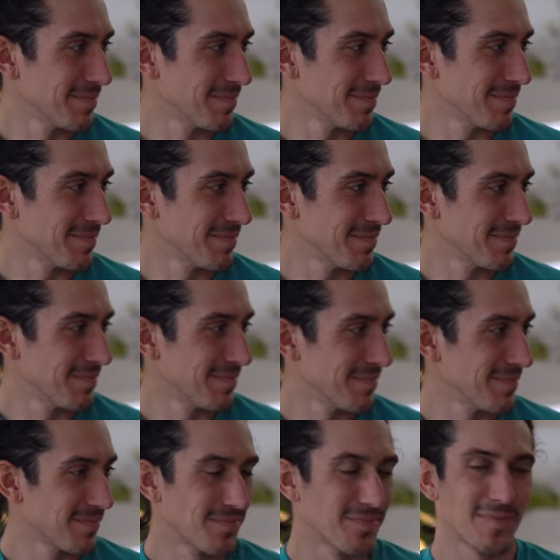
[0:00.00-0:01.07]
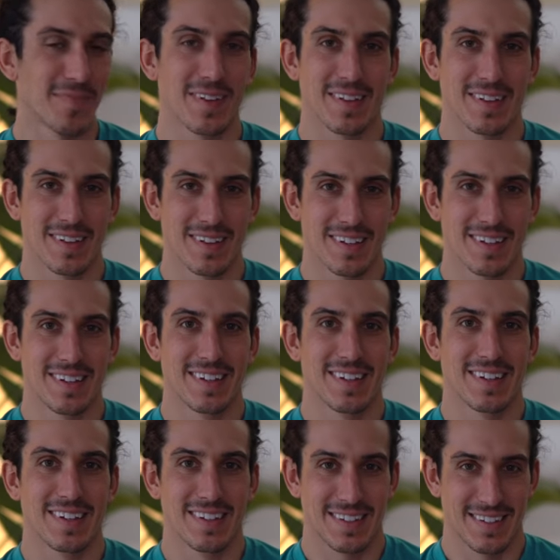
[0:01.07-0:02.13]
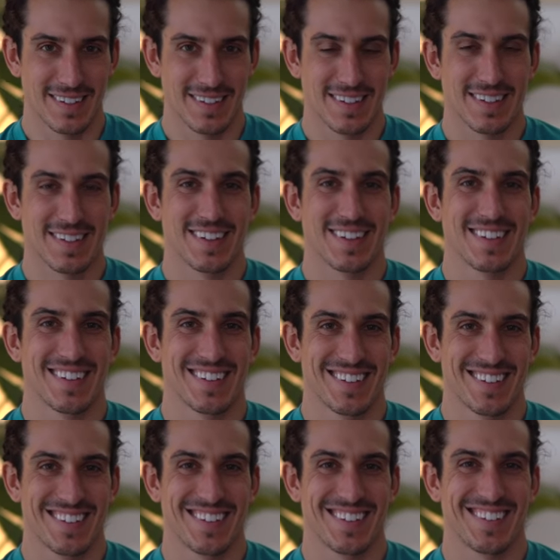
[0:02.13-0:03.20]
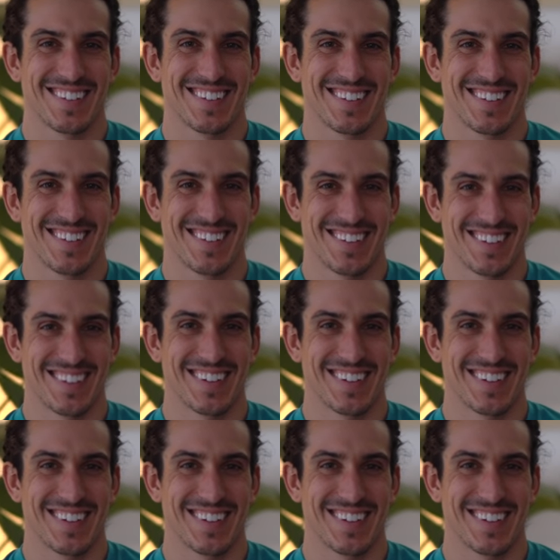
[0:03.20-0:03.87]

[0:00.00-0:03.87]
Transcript: (not speaking)